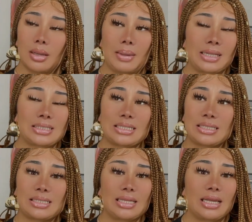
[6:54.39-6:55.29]
And
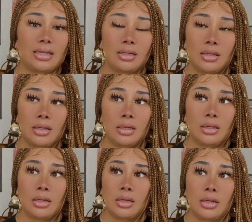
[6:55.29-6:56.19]
since then,
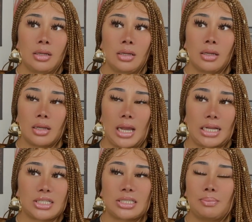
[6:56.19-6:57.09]
I
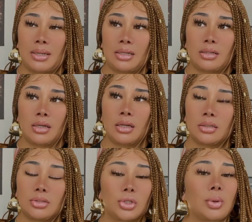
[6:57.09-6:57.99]
just been
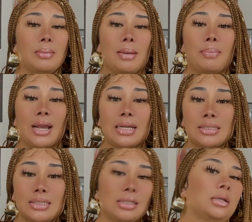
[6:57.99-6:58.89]
doing my
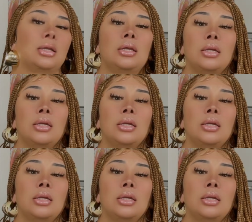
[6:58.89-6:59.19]
best and